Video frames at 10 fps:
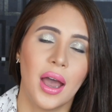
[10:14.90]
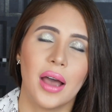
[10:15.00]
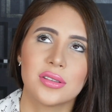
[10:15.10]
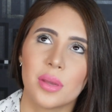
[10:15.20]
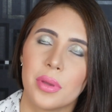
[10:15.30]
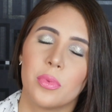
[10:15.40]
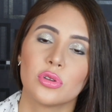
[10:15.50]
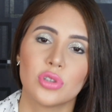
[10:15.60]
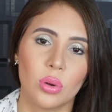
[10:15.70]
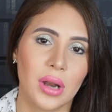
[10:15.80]
And some
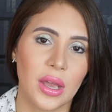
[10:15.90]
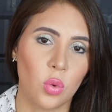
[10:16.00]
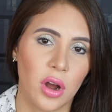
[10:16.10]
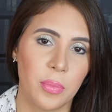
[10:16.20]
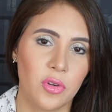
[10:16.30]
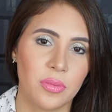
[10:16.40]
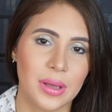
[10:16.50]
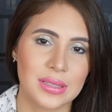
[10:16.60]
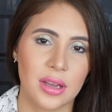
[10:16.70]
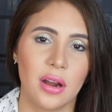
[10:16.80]
people don't like waterproof
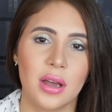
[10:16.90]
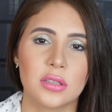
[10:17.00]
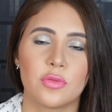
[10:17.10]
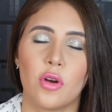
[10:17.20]
mascaras.